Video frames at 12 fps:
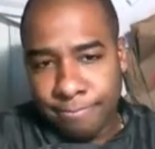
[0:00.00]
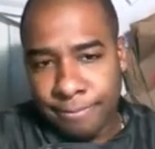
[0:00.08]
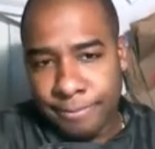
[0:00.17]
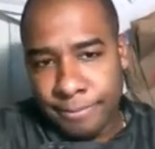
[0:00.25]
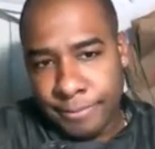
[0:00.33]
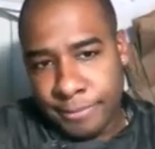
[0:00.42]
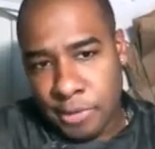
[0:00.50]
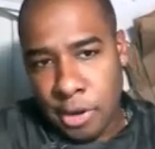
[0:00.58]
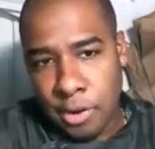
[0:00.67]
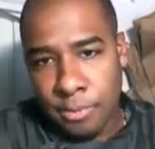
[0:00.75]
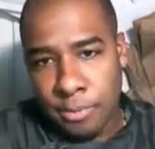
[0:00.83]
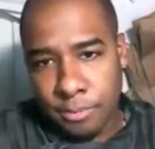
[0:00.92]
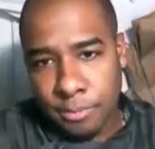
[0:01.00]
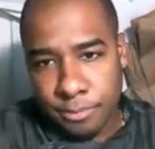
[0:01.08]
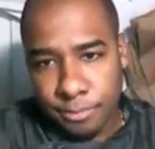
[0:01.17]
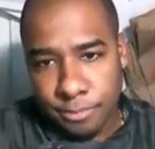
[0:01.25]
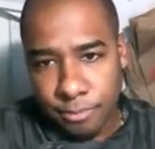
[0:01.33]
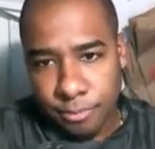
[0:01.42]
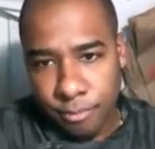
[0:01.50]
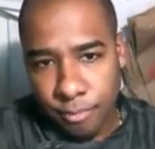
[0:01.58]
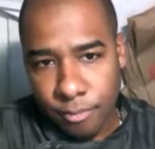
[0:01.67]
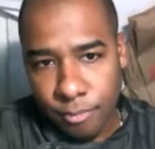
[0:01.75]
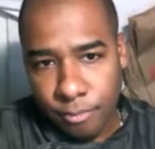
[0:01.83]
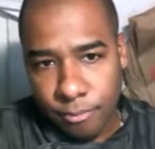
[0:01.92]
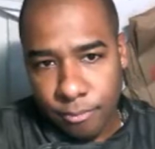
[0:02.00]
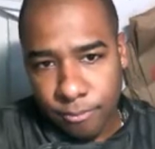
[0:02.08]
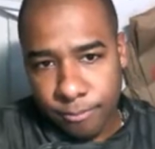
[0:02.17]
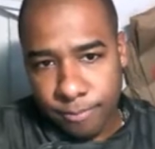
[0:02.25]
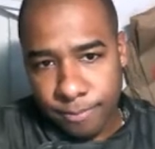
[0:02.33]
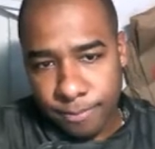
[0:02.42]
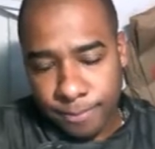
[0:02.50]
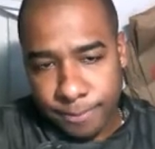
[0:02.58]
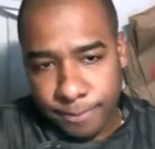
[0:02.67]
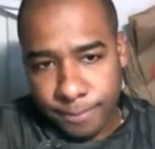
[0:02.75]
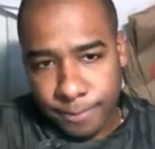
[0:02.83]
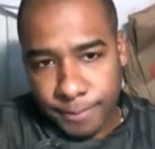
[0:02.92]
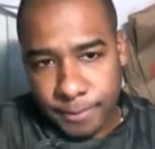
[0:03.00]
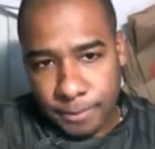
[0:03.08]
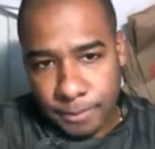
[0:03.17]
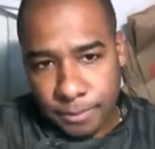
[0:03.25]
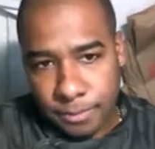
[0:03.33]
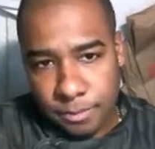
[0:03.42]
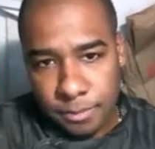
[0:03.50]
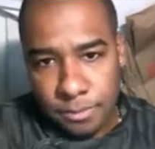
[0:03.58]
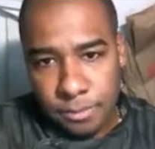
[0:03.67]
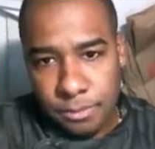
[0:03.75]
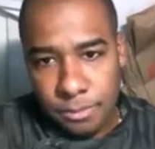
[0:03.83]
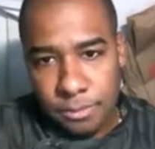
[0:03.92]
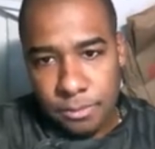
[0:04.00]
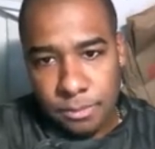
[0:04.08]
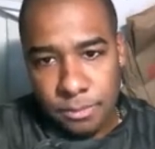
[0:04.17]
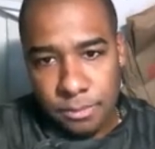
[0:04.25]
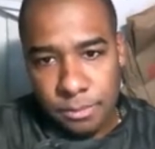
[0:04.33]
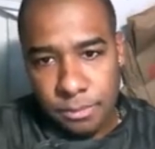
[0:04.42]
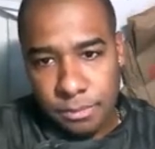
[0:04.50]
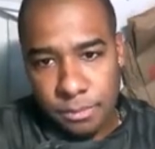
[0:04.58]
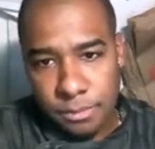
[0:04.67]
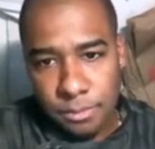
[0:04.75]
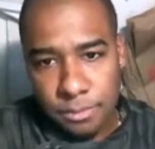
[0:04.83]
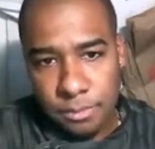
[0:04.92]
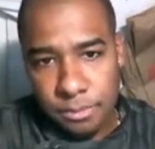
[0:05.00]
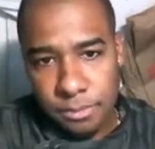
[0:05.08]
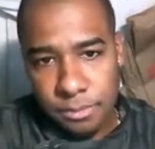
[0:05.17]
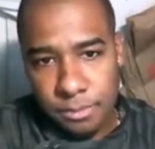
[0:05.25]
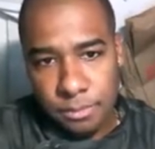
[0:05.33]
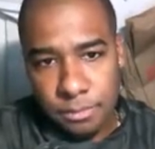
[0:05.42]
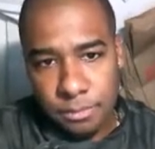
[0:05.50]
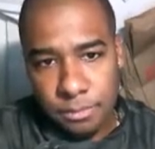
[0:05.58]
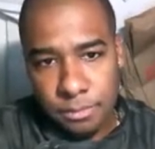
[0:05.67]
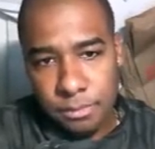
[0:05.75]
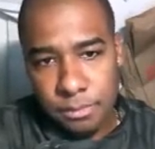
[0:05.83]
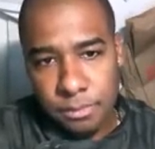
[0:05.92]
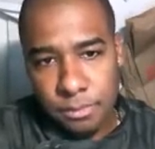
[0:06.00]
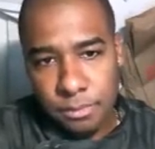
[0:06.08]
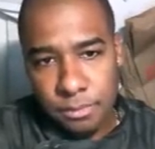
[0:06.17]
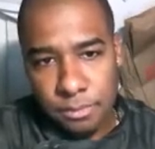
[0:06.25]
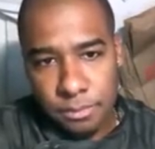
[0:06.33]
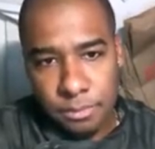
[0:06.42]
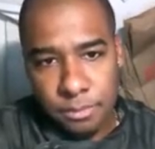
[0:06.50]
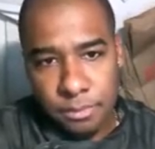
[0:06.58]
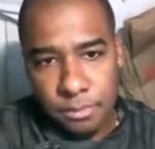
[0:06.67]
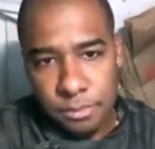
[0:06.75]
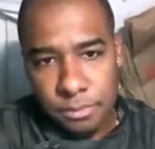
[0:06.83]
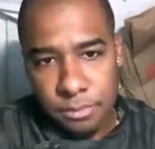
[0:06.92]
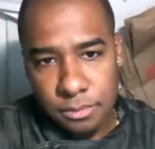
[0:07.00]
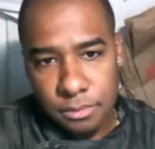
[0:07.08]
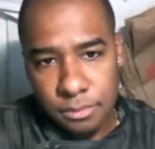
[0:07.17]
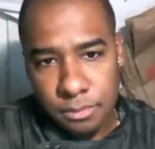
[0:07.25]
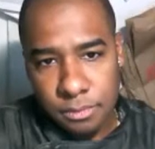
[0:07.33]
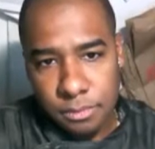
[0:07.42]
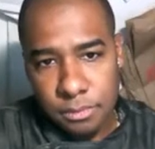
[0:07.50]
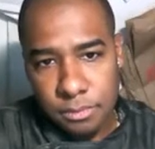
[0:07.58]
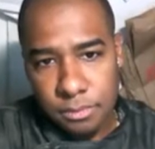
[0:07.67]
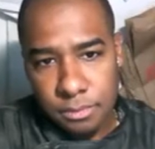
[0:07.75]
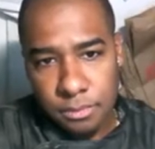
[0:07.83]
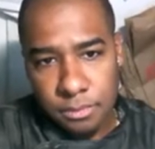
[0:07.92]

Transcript: This person isn't speaking.